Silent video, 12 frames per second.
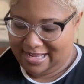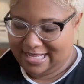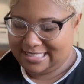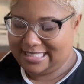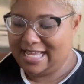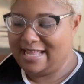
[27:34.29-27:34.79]

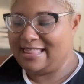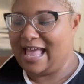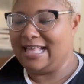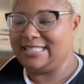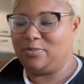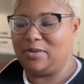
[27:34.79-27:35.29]
See,
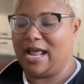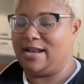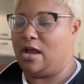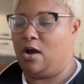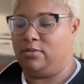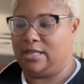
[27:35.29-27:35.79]
that's what I
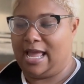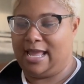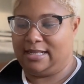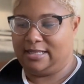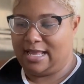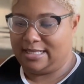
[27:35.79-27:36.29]
don't
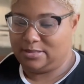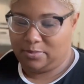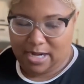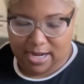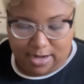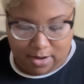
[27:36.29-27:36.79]
like. That's
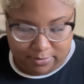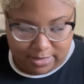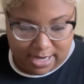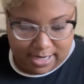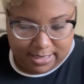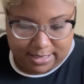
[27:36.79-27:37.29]
what I don't
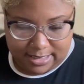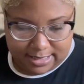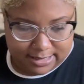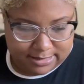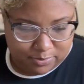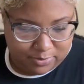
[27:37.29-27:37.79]
like.
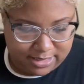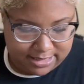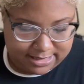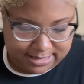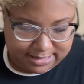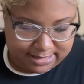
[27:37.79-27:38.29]
Because what is
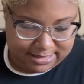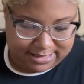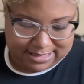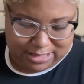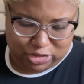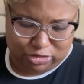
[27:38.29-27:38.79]
this? This
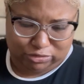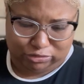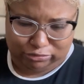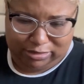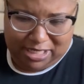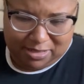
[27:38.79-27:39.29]
is
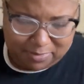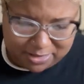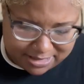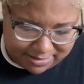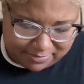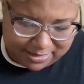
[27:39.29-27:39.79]
cream
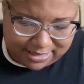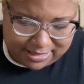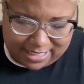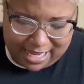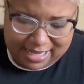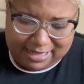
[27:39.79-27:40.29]
or something?
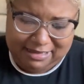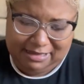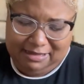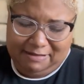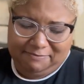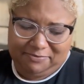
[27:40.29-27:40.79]
Like,
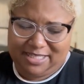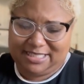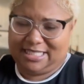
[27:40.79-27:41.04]
this